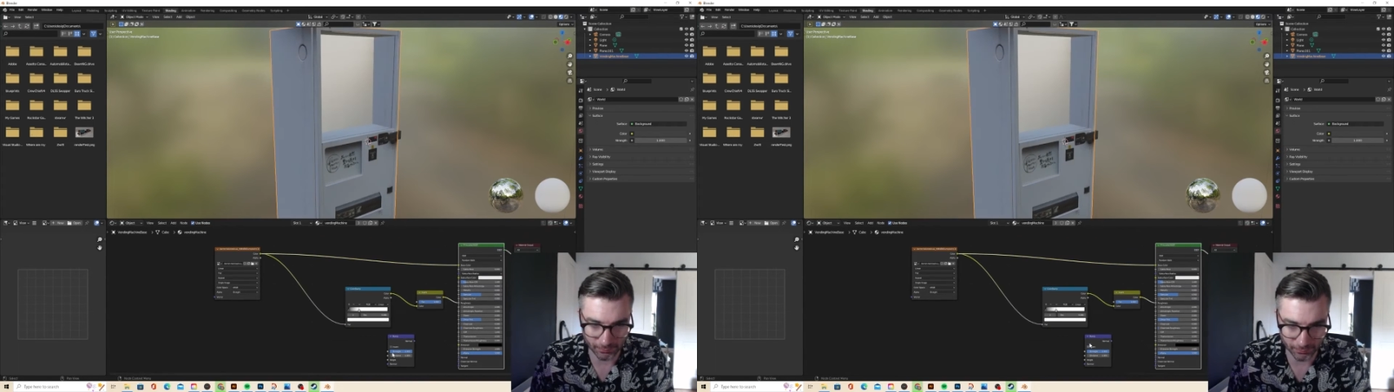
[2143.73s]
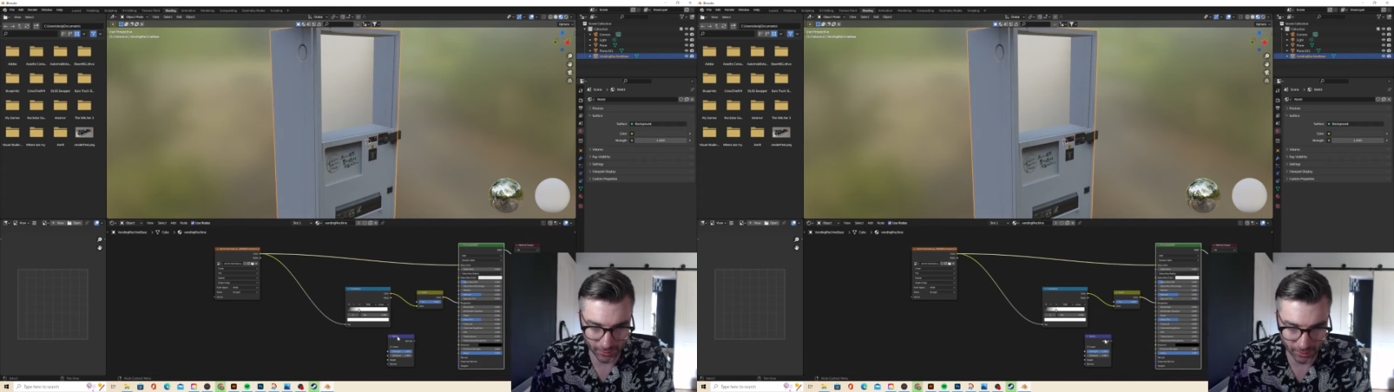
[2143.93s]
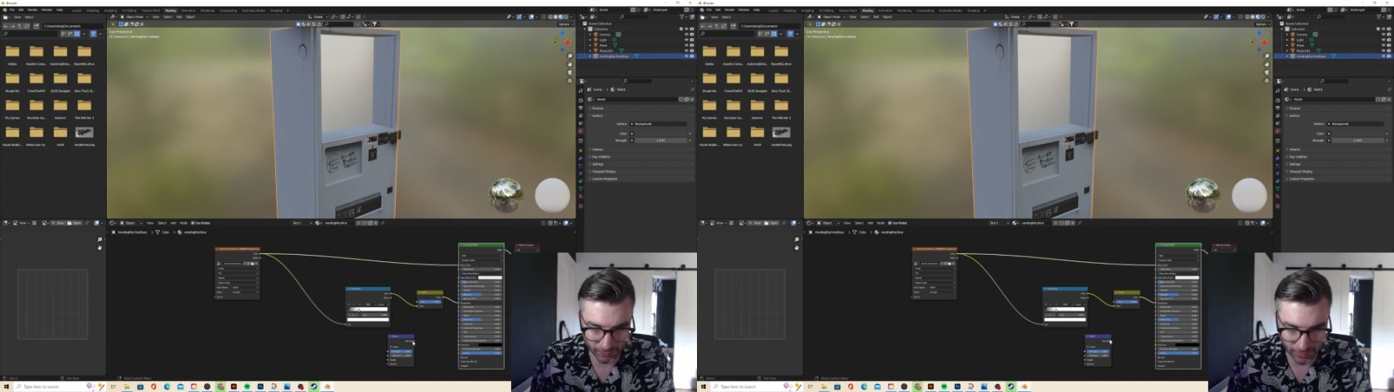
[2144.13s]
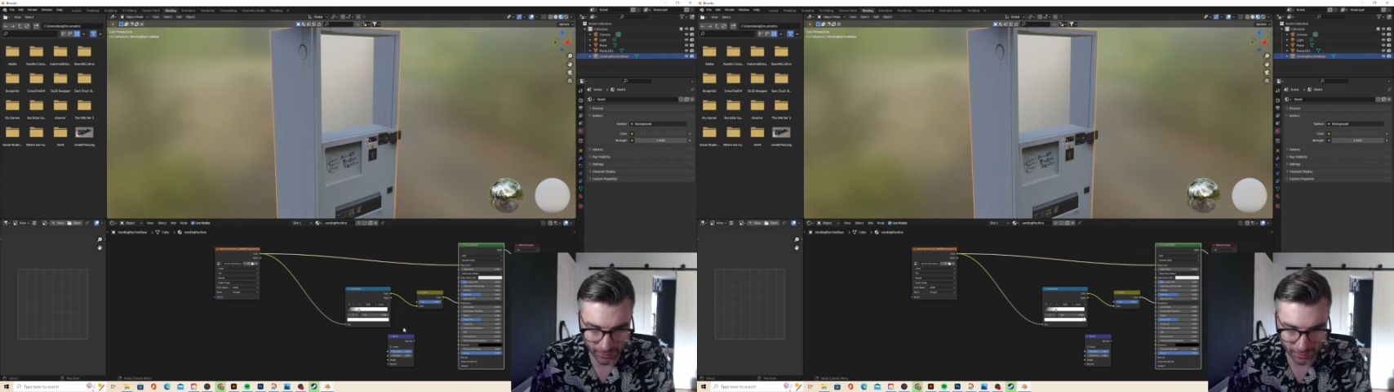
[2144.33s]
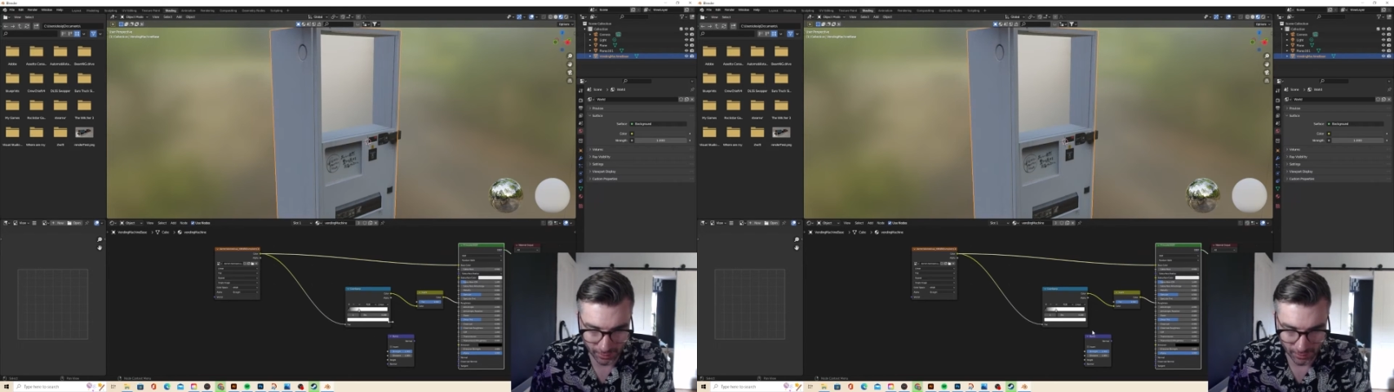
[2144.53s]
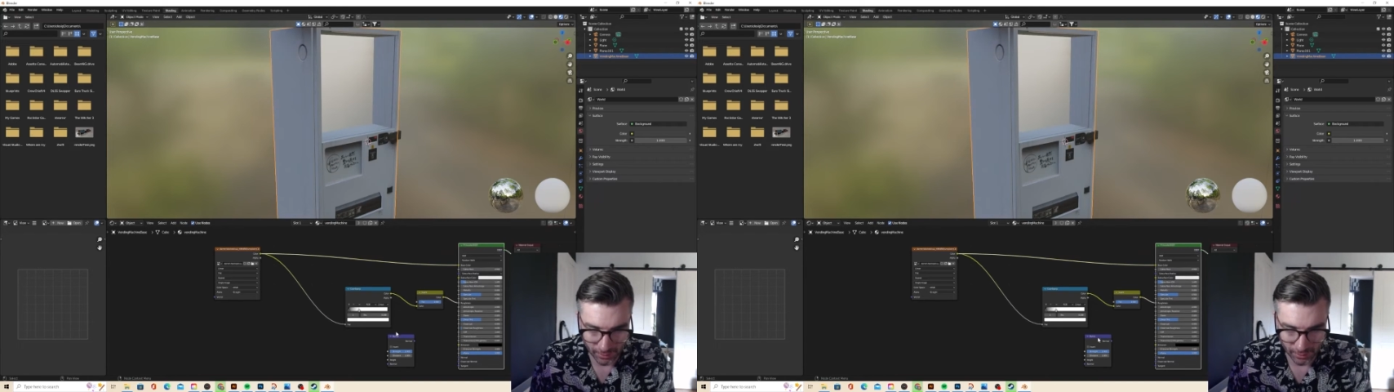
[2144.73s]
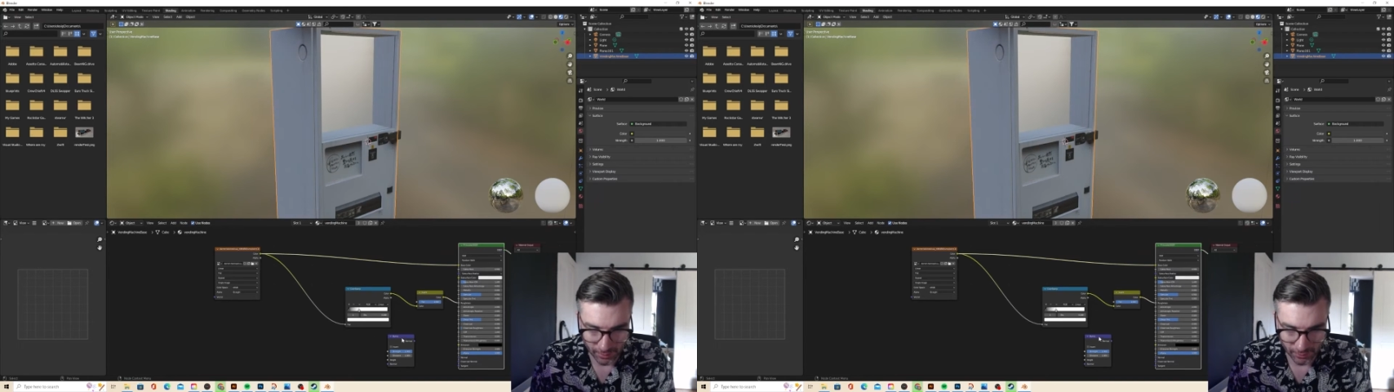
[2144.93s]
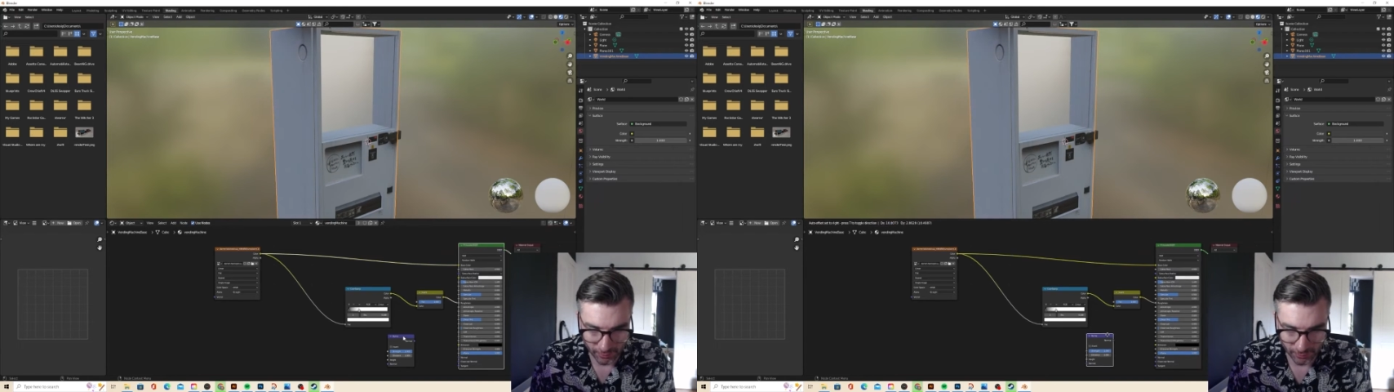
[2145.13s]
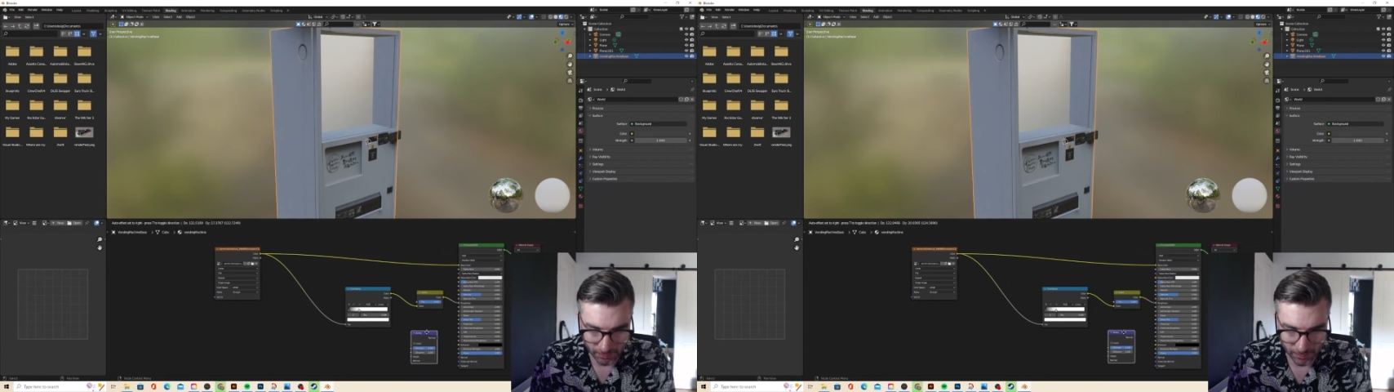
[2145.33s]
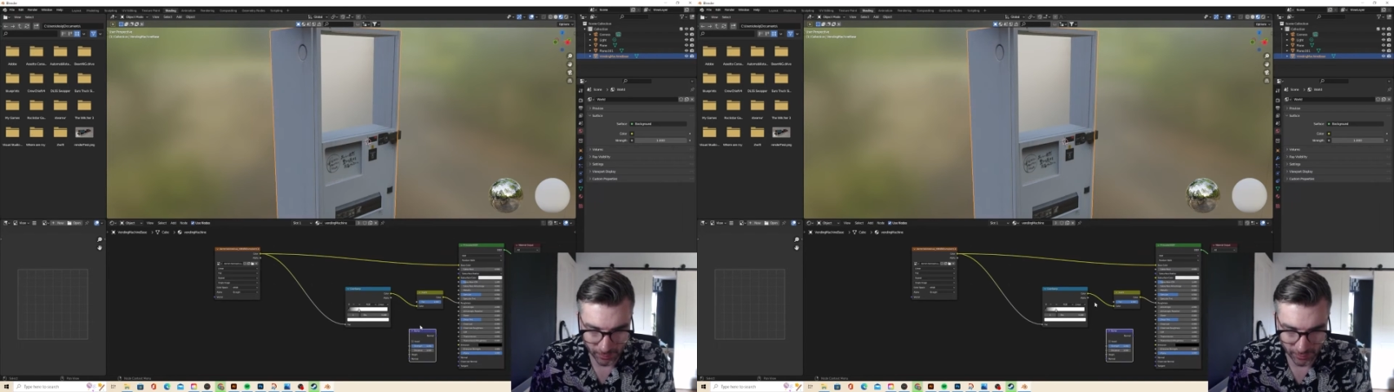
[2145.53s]
Turn that off again. So if we then
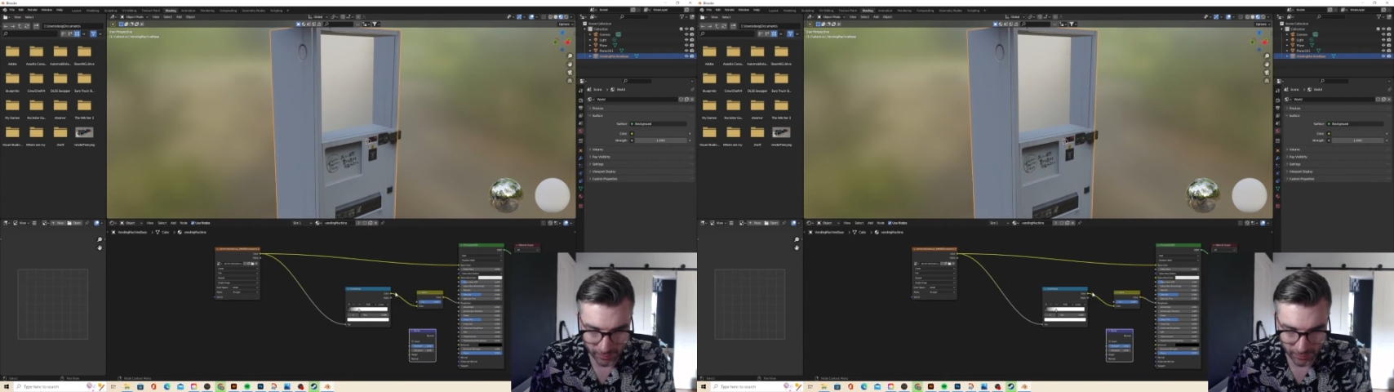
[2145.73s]
put this